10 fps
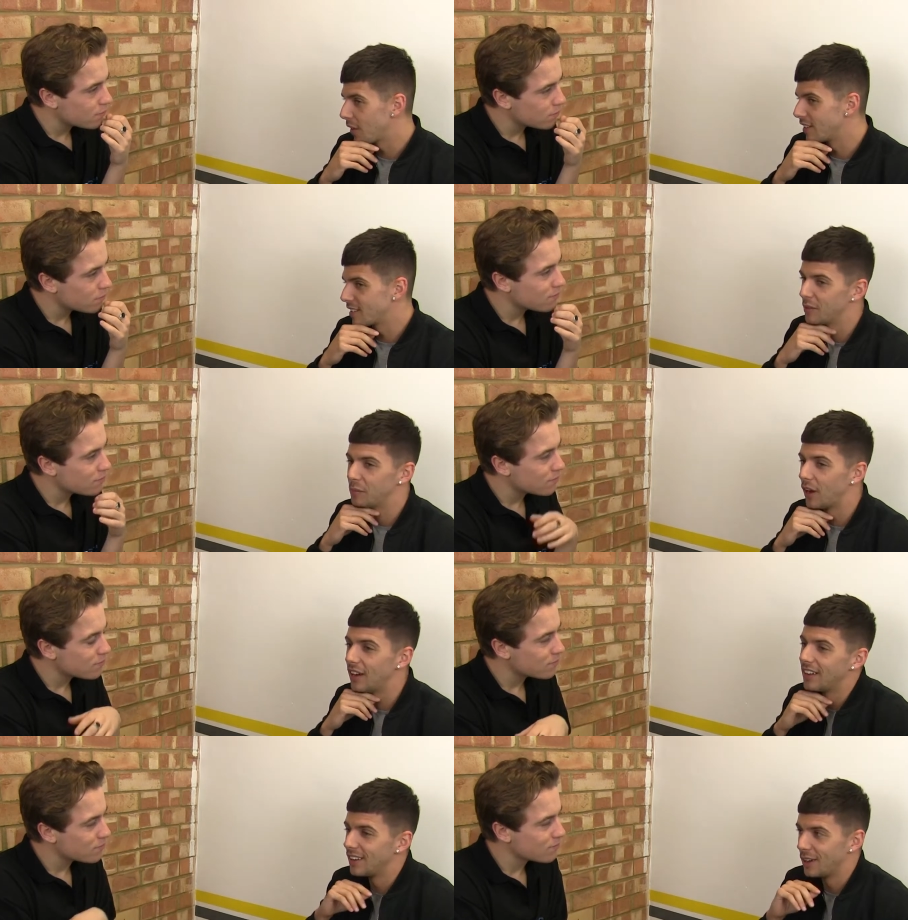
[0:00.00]
Speaker 1: But they said,
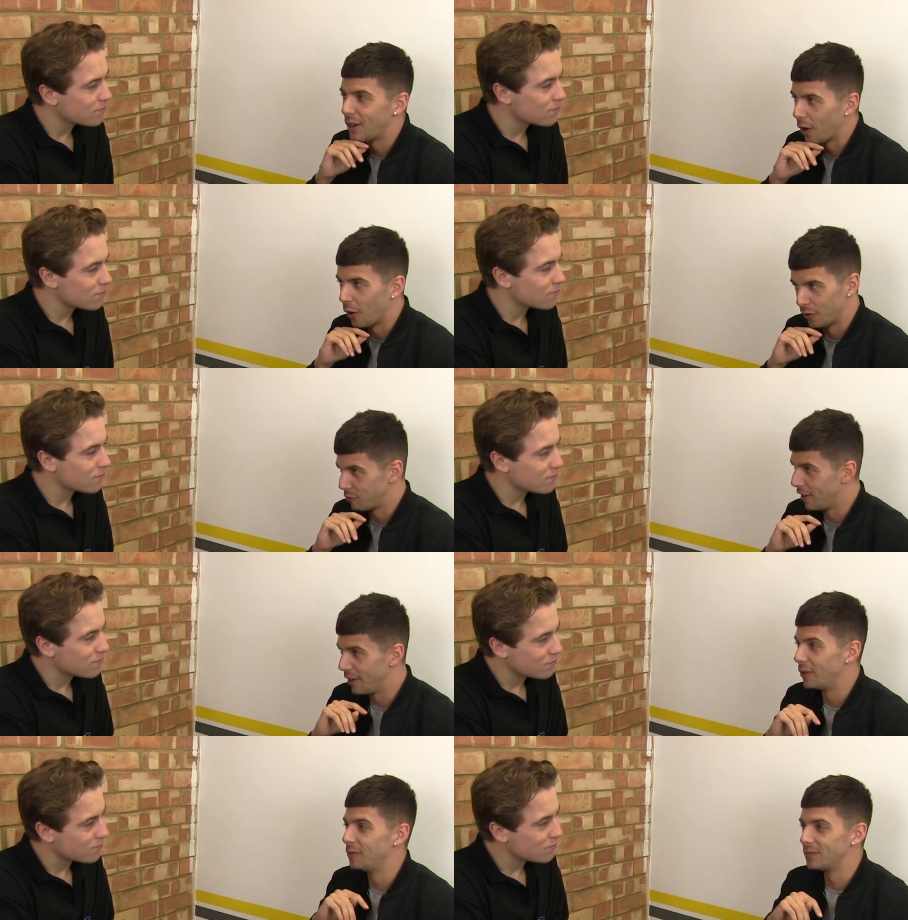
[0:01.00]
but on a
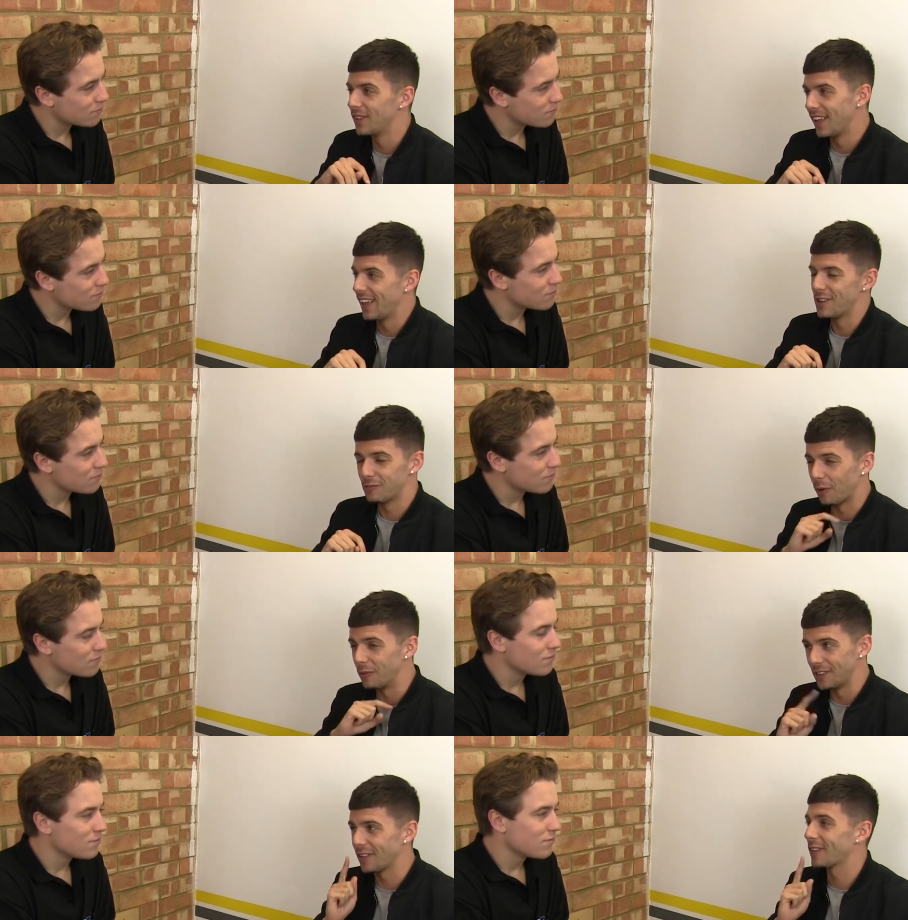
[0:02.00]
real, it's
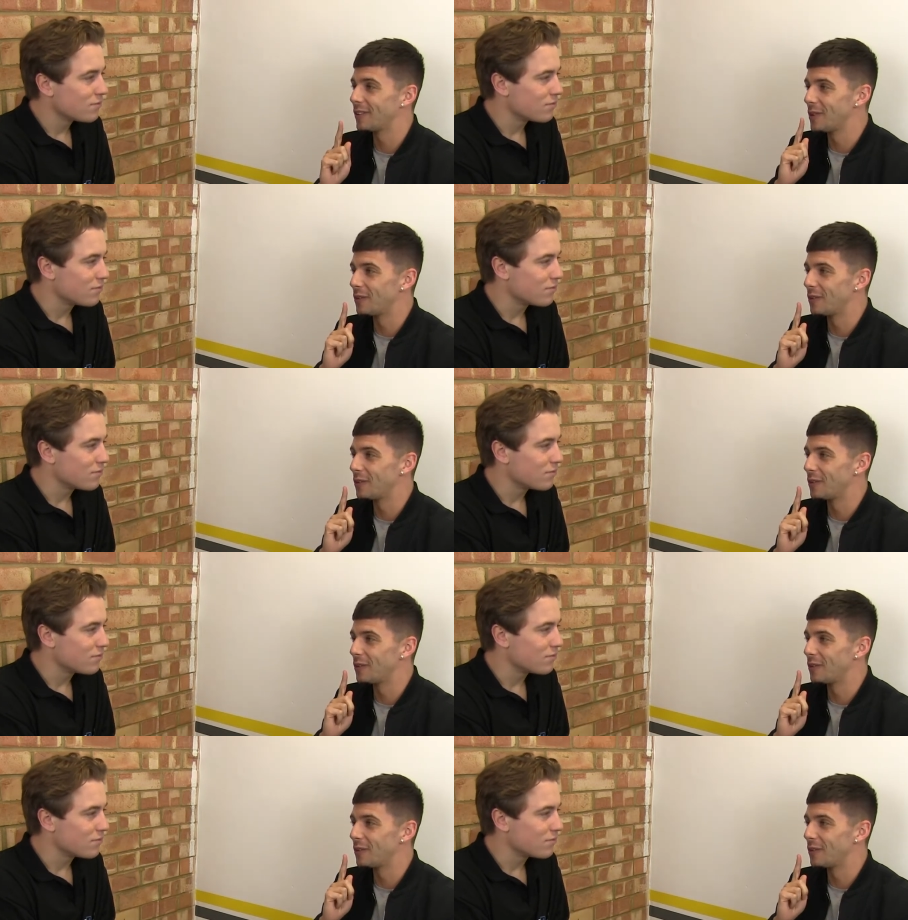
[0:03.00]
probably just going